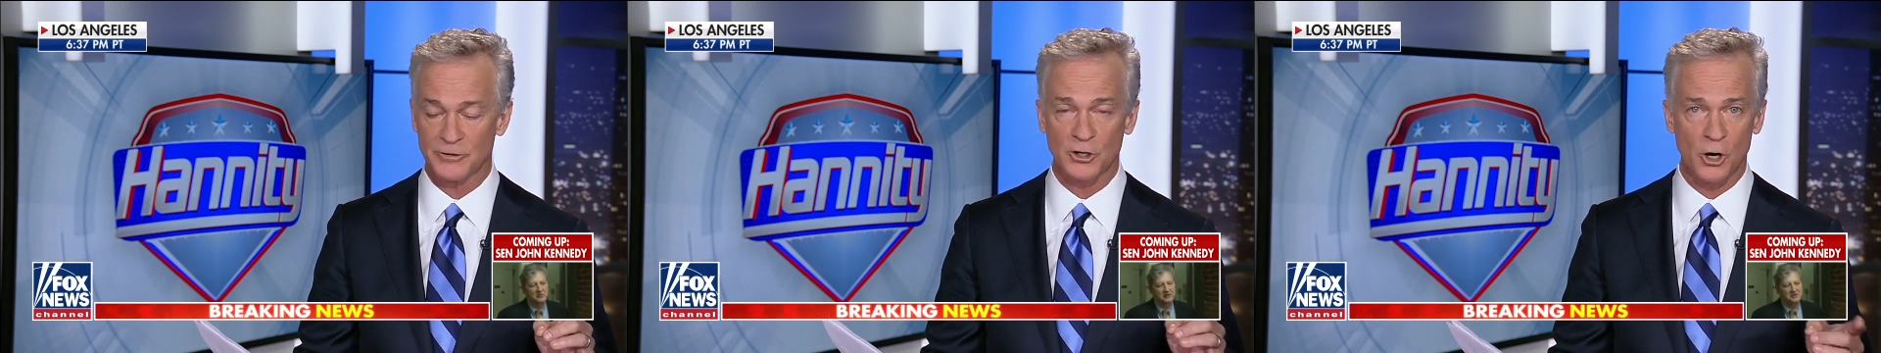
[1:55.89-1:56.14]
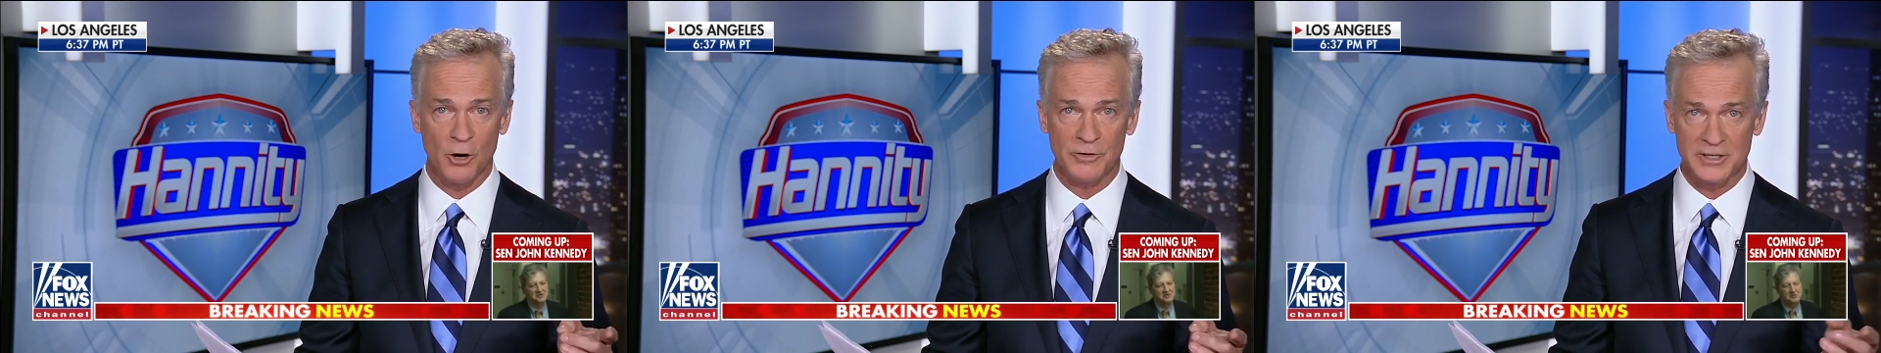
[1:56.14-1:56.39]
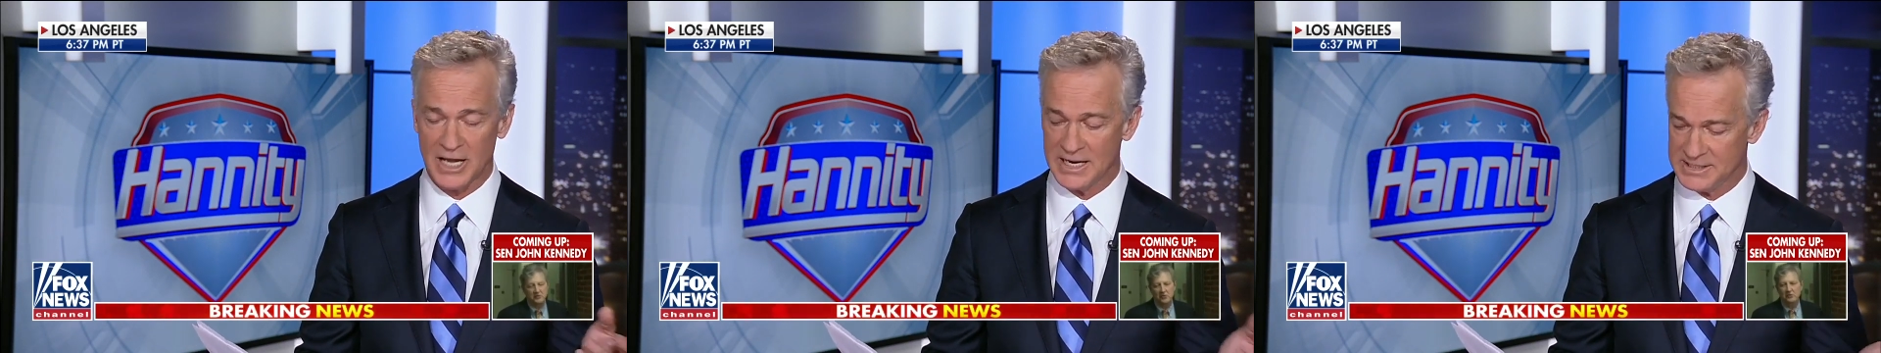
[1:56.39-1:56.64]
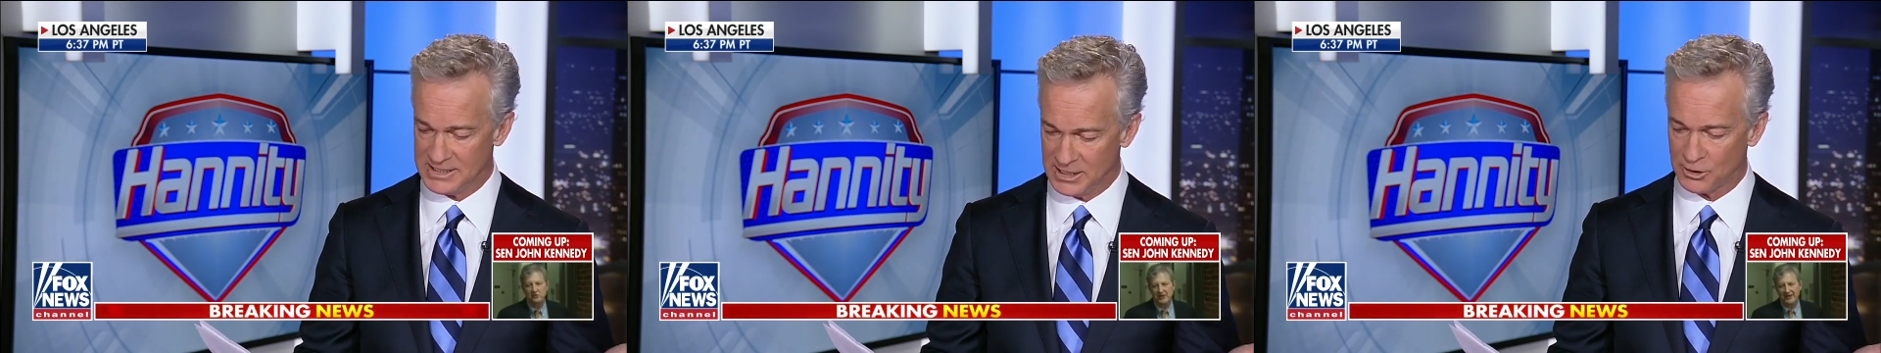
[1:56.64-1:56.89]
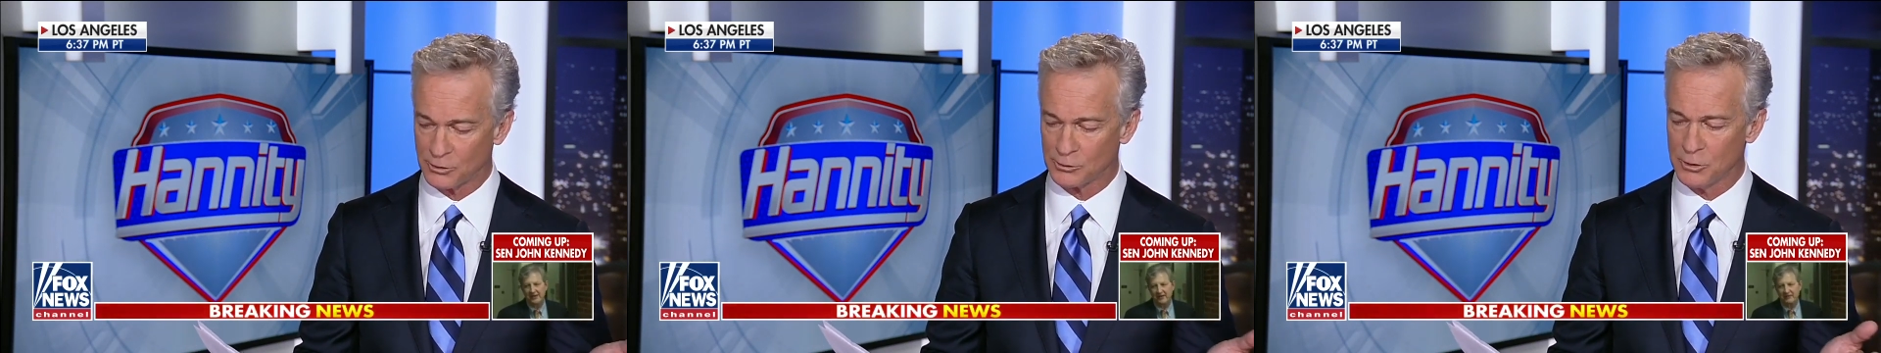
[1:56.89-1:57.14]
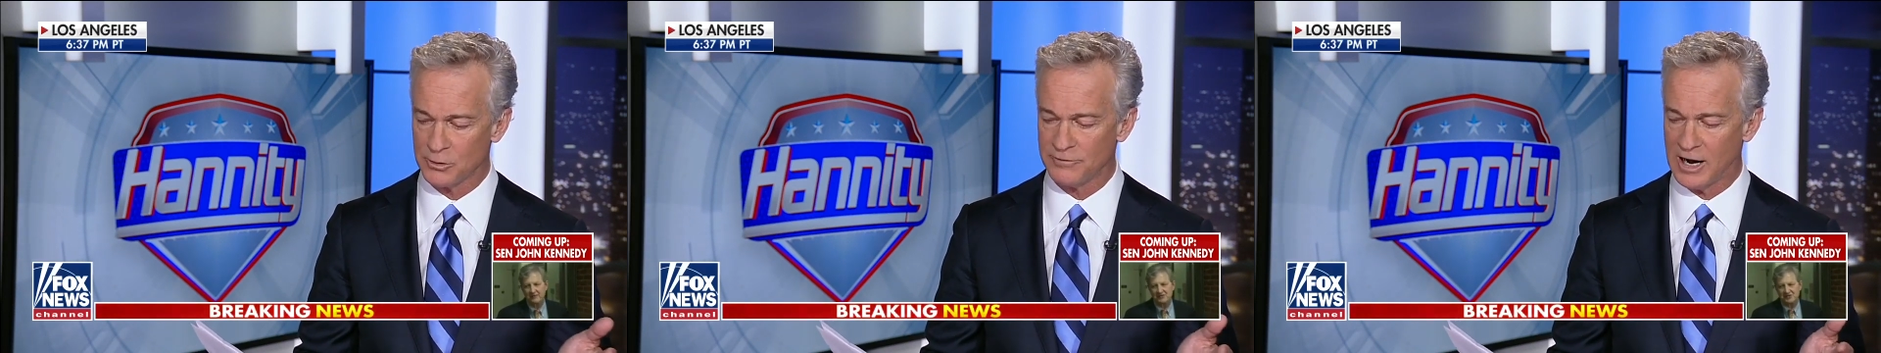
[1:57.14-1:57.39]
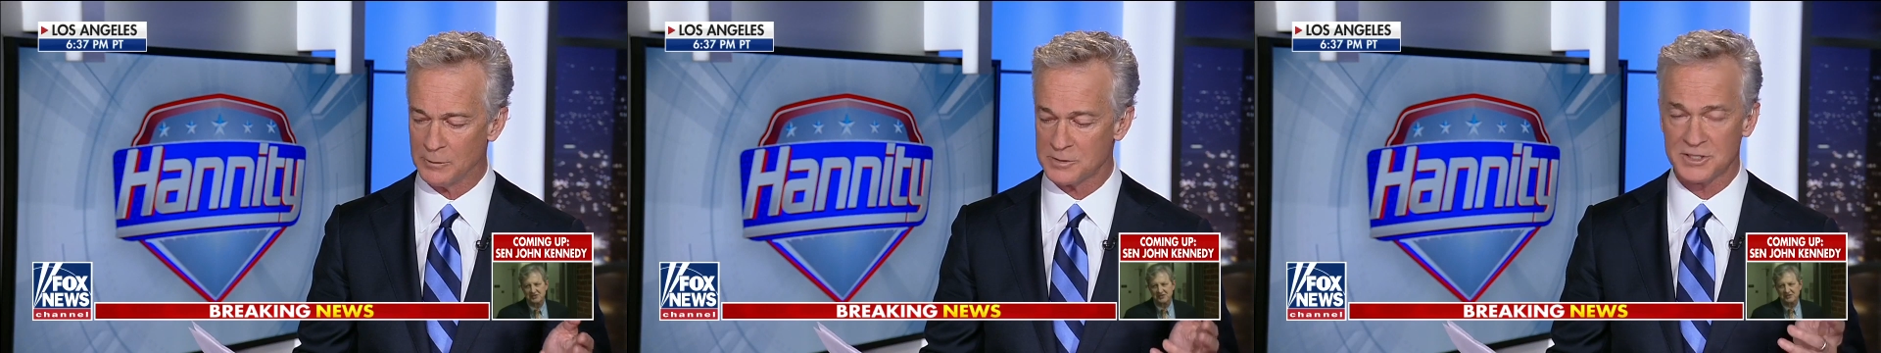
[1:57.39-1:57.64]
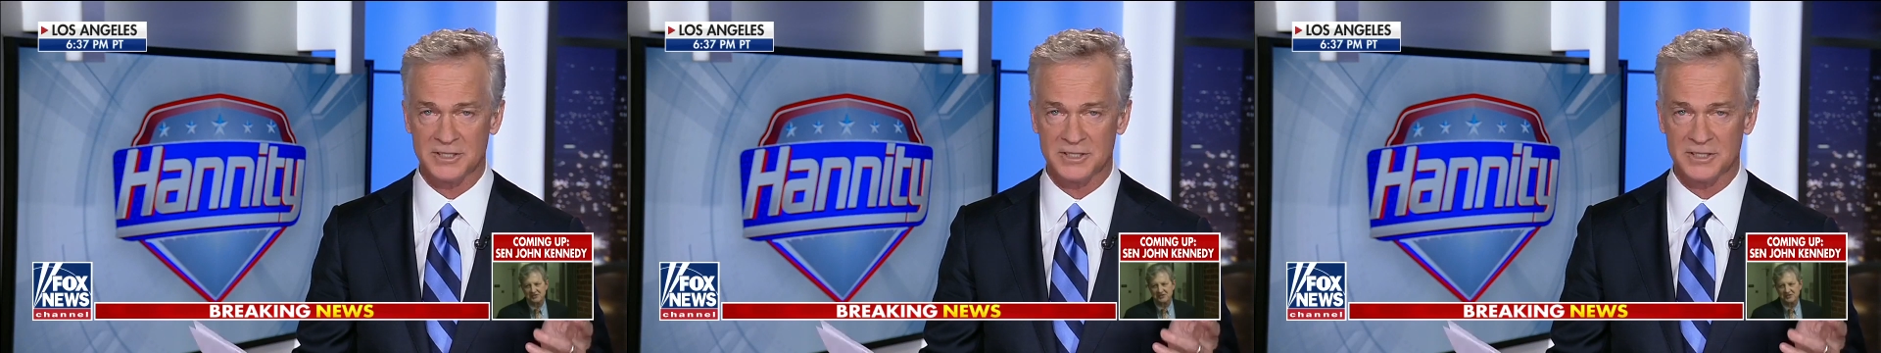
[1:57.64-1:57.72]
for COVID-19 coronavirus.